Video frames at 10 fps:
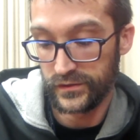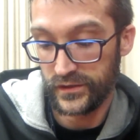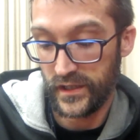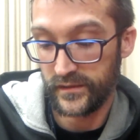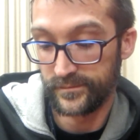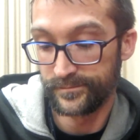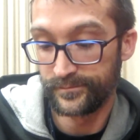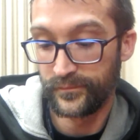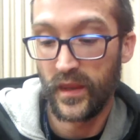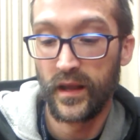shit,
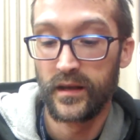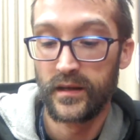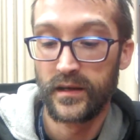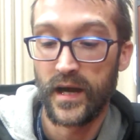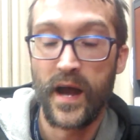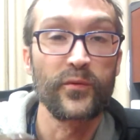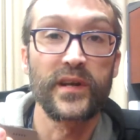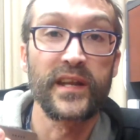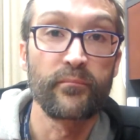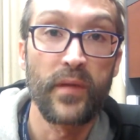I
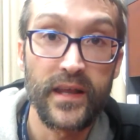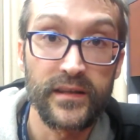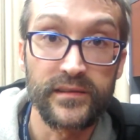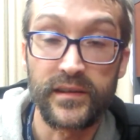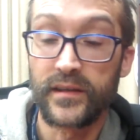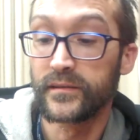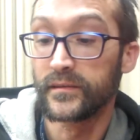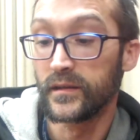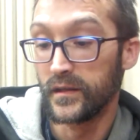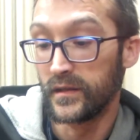wouldn't even buy this again.
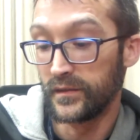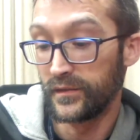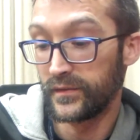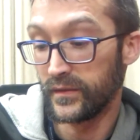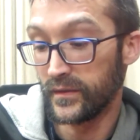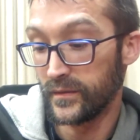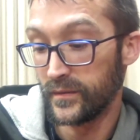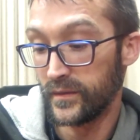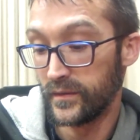So